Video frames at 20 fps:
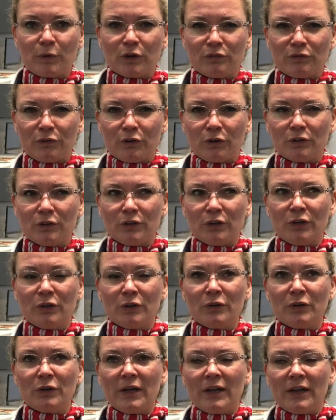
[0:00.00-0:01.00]

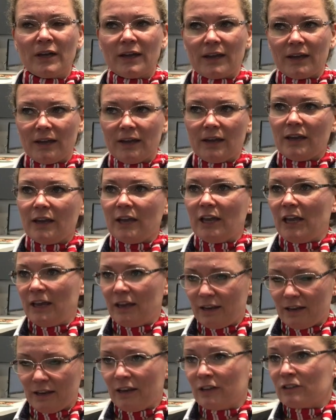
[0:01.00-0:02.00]
portfolio
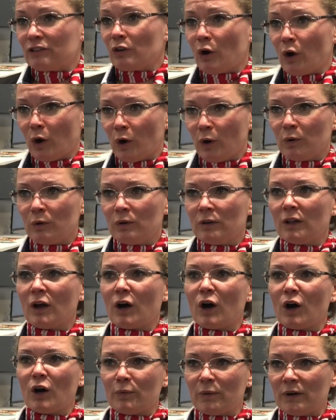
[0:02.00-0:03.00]
as a whole
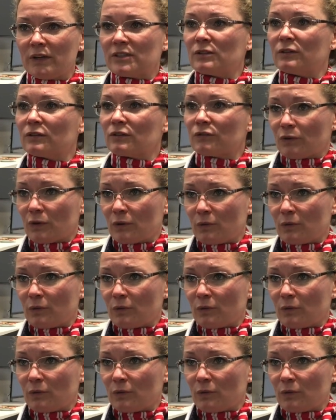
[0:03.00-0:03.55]
always looks for